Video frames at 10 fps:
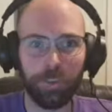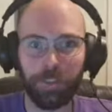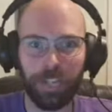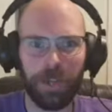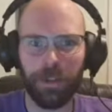
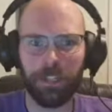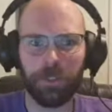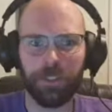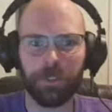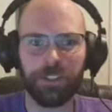So now I know
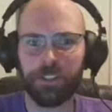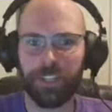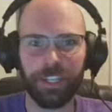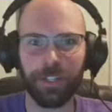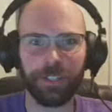that there's this
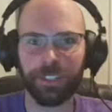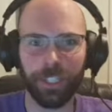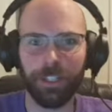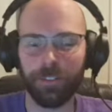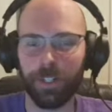thing called
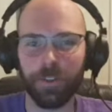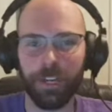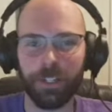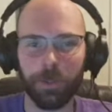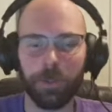golf. All
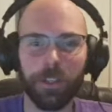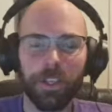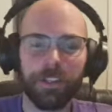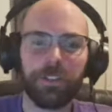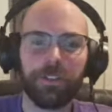right, cool.
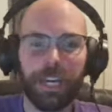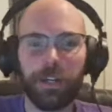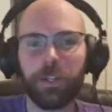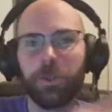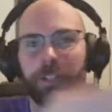So now
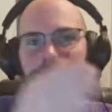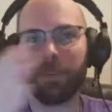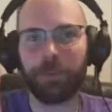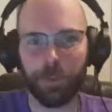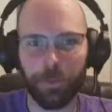you go into
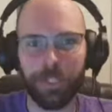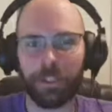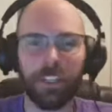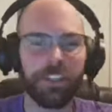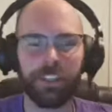step three.
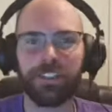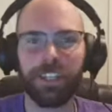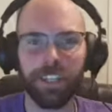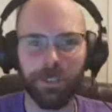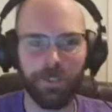Let's just
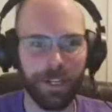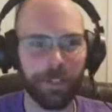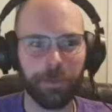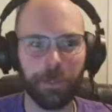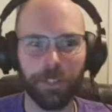say you find
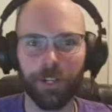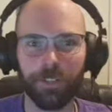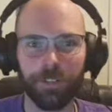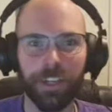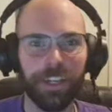out about
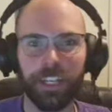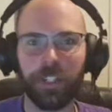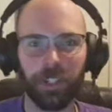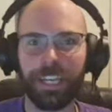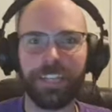golf,
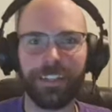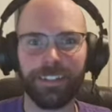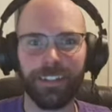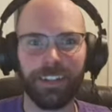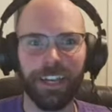you like
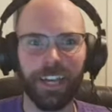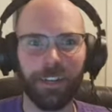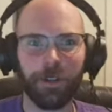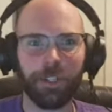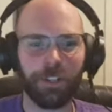it,
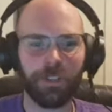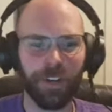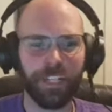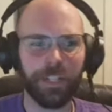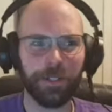or you
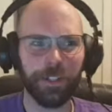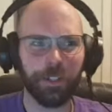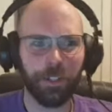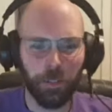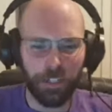find out, or
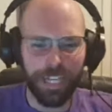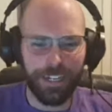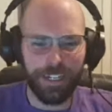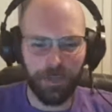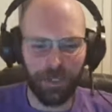you look at
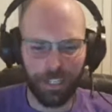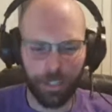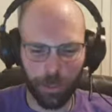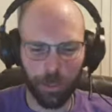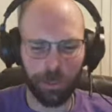it and you're
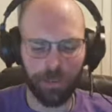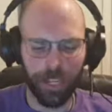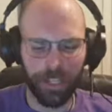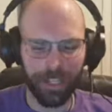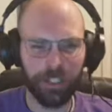like, cool,
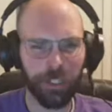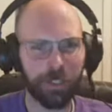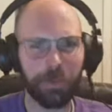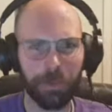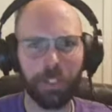that actually
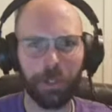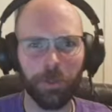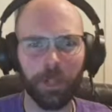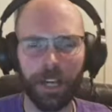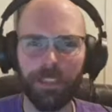looks pretty
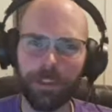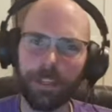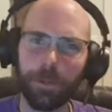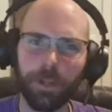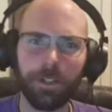cool. I think
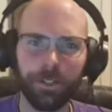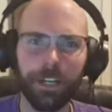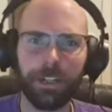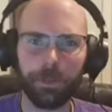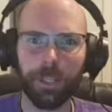I want to learn
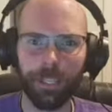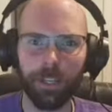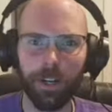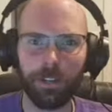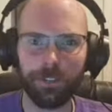how to play
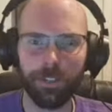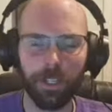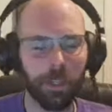golf.